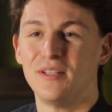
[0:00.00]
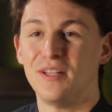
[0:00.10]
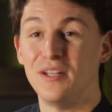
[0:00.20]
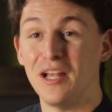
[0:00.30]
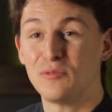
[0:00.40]

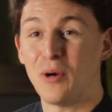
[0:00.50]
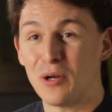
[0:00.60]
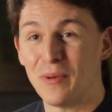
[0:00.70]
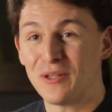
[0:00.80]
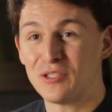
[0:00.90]
The nice part
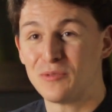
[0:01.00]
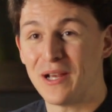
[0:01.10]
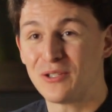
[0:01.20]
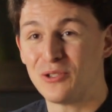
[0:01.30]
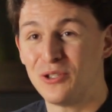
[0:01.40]
about the
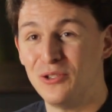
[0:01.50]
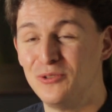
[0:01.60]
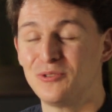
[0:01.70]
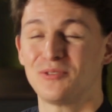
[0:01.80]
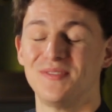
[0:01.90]
Spektor
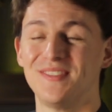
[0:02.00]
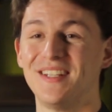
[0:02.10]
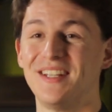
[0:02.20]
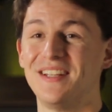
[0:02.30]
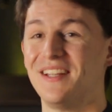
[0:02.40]
2s,
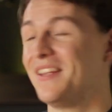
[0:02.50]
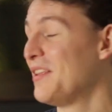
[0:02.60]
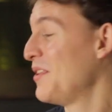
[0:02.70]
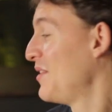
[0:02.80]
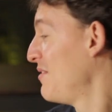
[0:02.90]

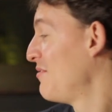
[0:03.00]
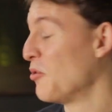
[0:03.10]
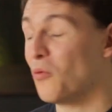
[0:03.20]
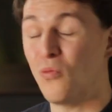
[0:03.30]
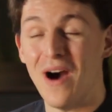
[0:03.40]

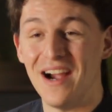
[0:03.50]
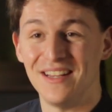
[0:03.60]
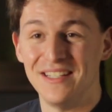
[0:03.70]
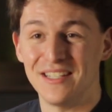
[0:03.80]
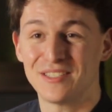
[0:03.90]
they're
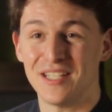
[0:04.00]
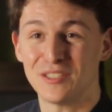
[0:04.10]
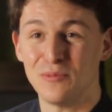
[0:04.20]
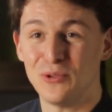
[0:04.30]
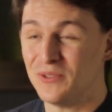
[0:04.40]
widely
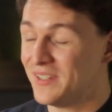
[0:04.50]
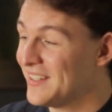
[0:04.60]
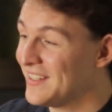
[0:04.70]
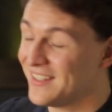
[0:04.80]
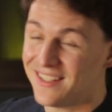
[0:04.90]
accessible,
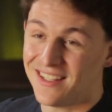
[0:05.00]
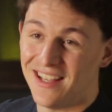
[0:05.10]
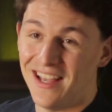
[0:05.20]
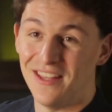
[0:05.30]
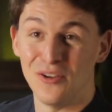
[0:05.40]

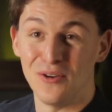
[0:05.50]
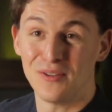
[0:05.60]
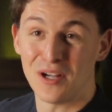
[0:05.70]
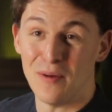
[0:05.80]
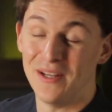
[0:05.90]
and they
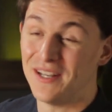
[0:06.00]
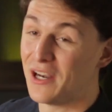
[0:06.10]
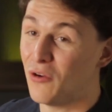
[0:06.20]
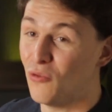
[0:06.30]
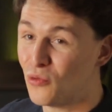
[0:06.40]
come in
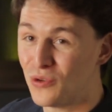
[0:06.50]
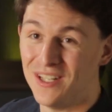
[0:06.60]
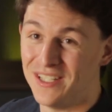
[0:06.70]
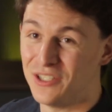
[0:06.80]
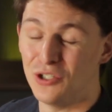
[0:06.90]
at a
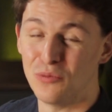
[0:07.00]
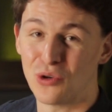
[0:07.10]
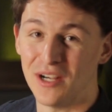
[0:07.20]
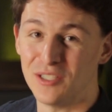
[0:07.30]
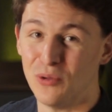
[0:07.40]
really good
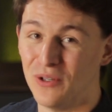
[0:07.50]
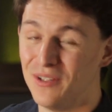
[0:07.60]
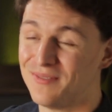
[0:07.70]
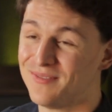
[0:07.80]
price point.